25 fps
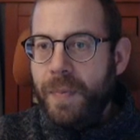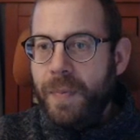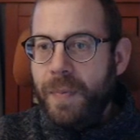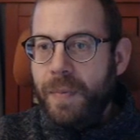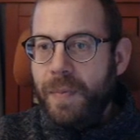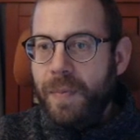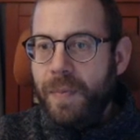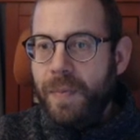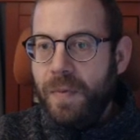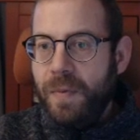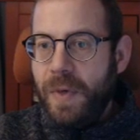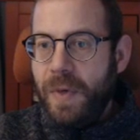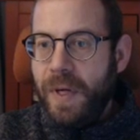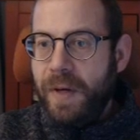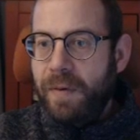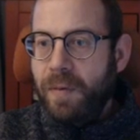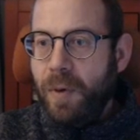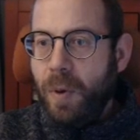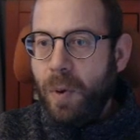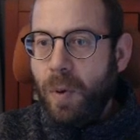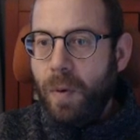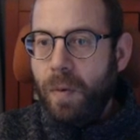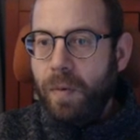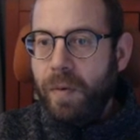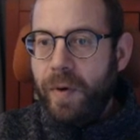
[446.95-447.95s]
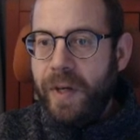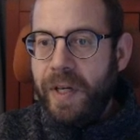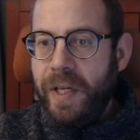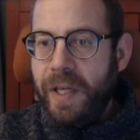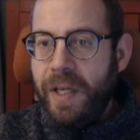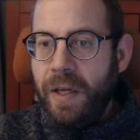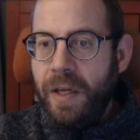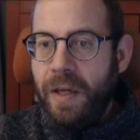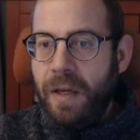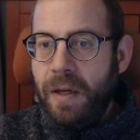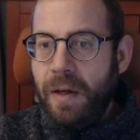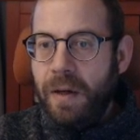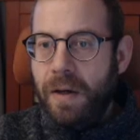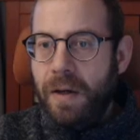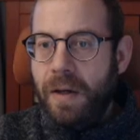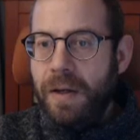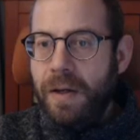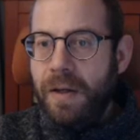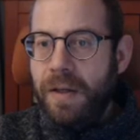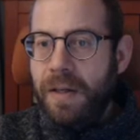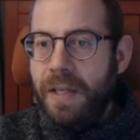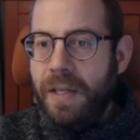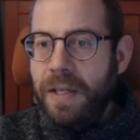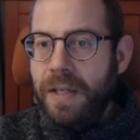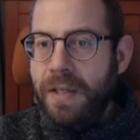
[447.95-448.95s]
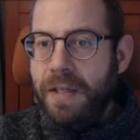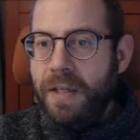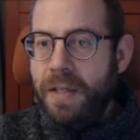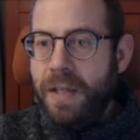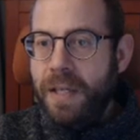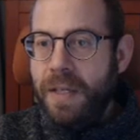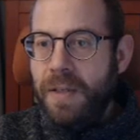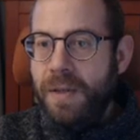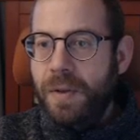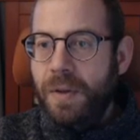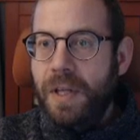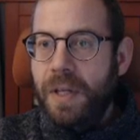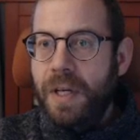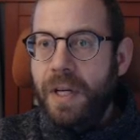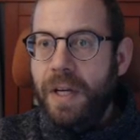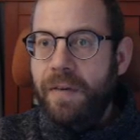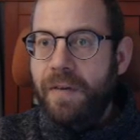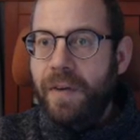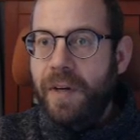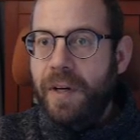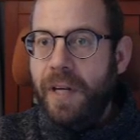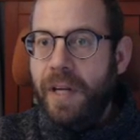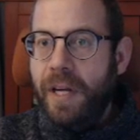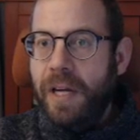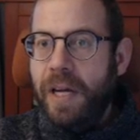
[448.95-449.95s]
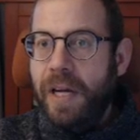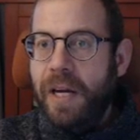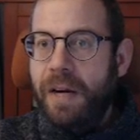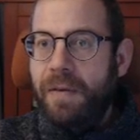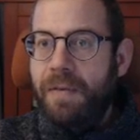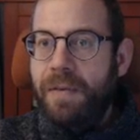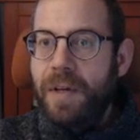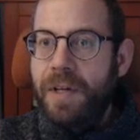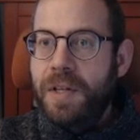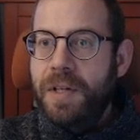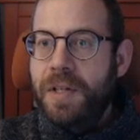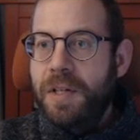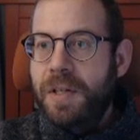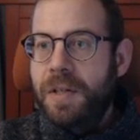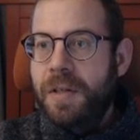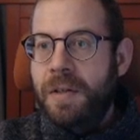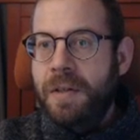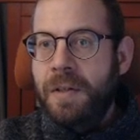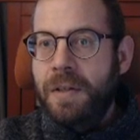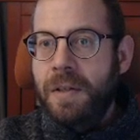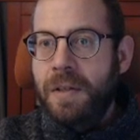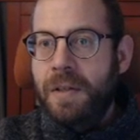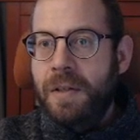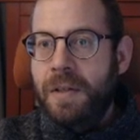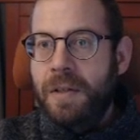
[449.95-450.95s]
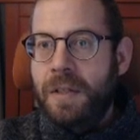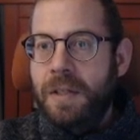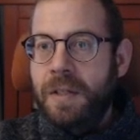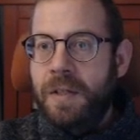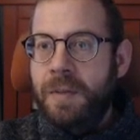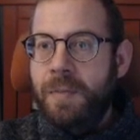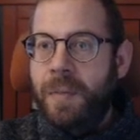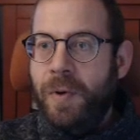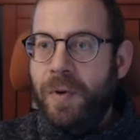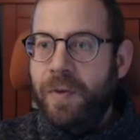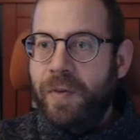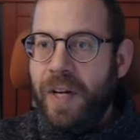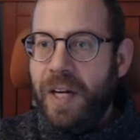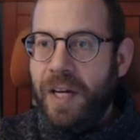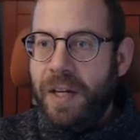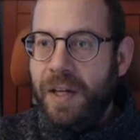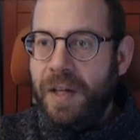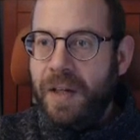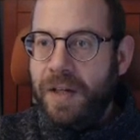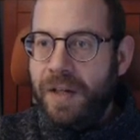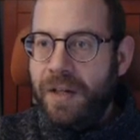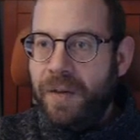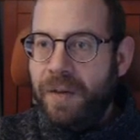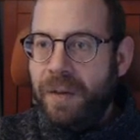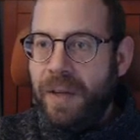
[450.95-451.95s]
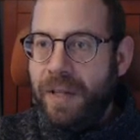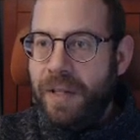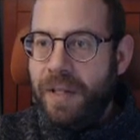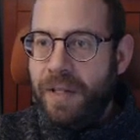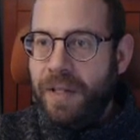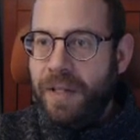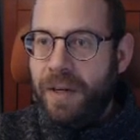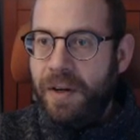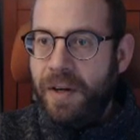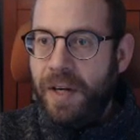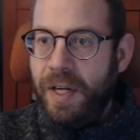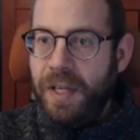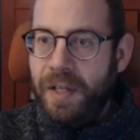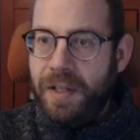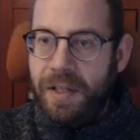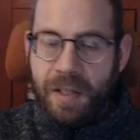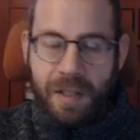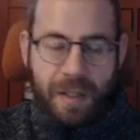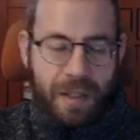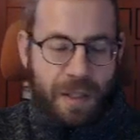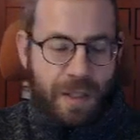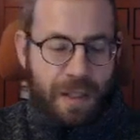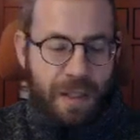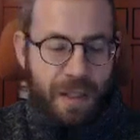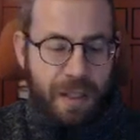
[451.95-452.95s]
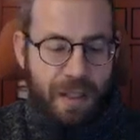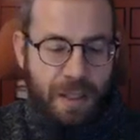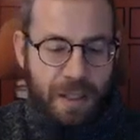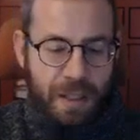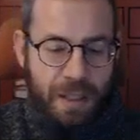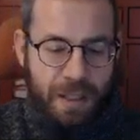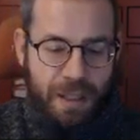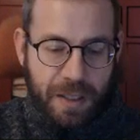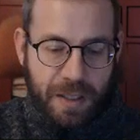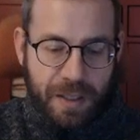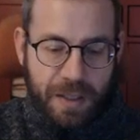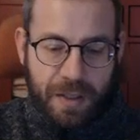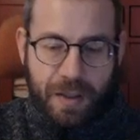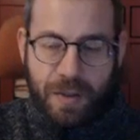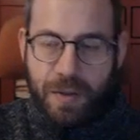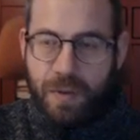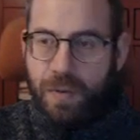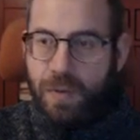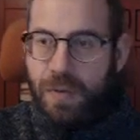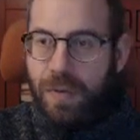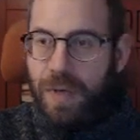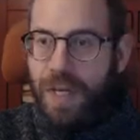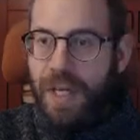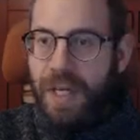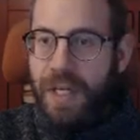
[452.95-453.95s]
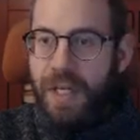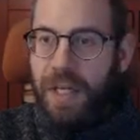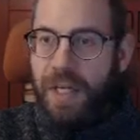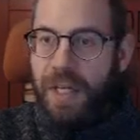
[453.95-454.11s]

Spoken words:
we have already learned this, that you can have an average provider. So let's create a string